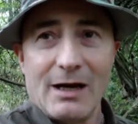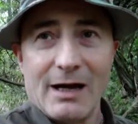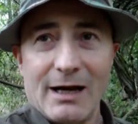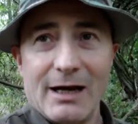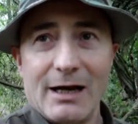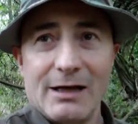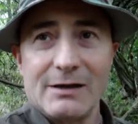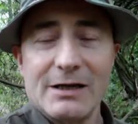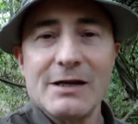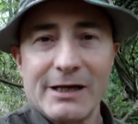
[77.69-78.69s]

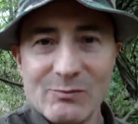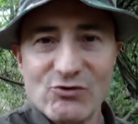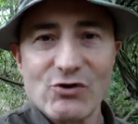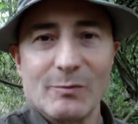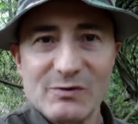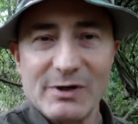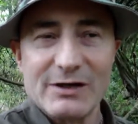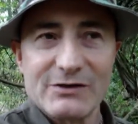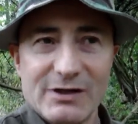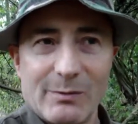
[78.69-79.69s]
and he name dropped to me
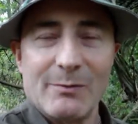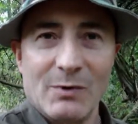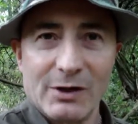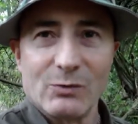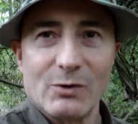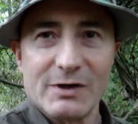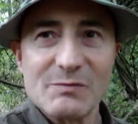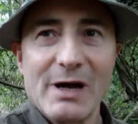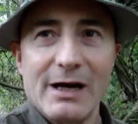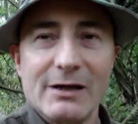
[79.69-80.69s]
and said about
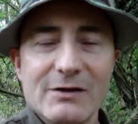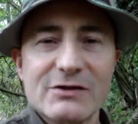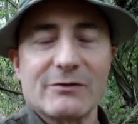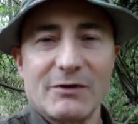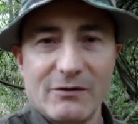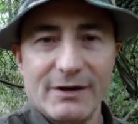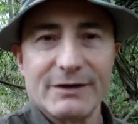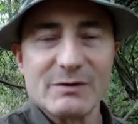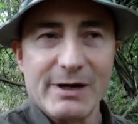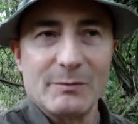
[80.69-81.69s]
MindWise Man and said a few
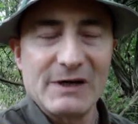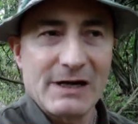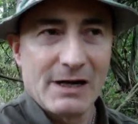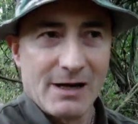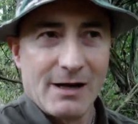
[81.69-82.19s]
things about me,